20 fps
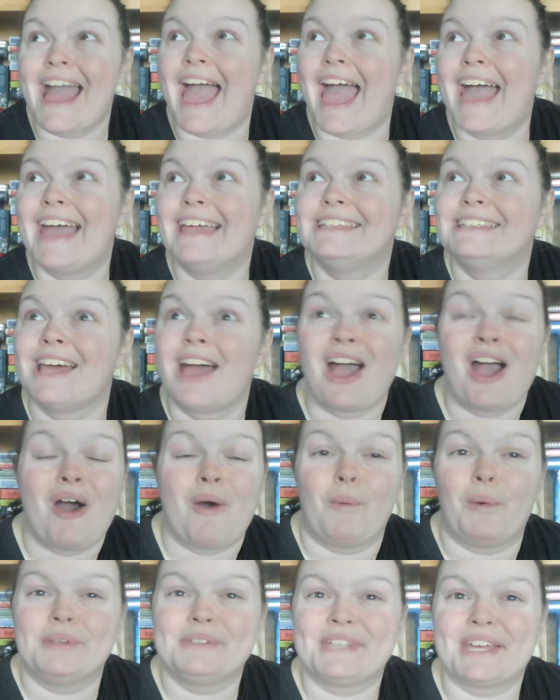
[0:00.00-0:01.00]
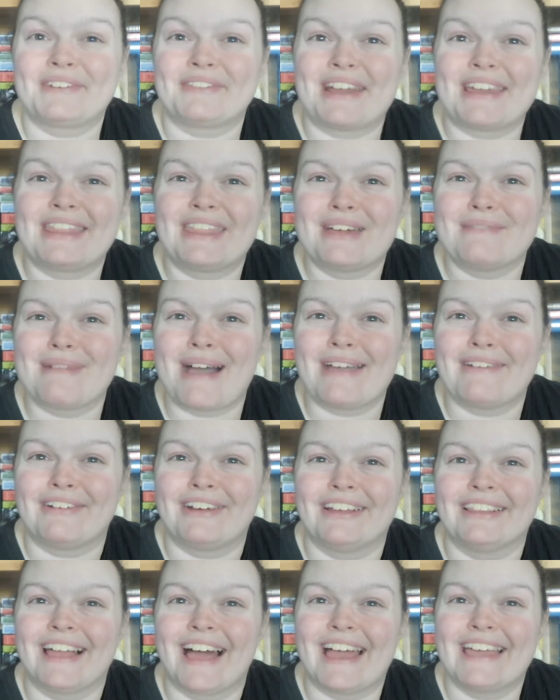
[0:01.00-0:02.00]
and once I read them I
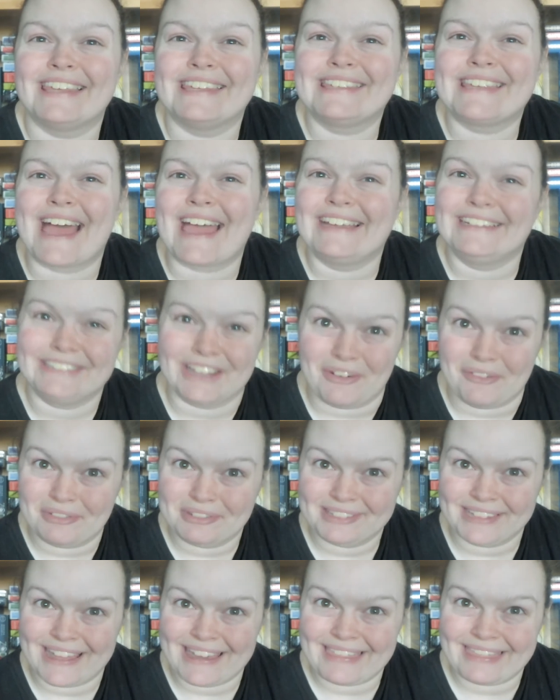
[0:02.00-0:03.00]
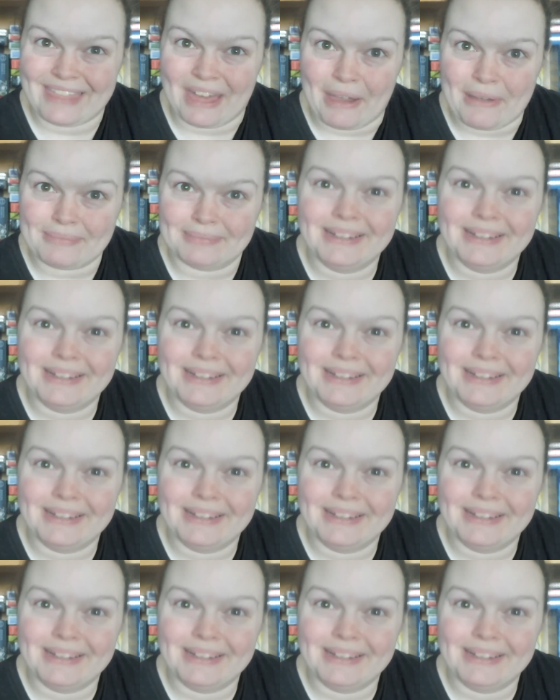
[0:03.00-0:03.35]
realized I don't like them.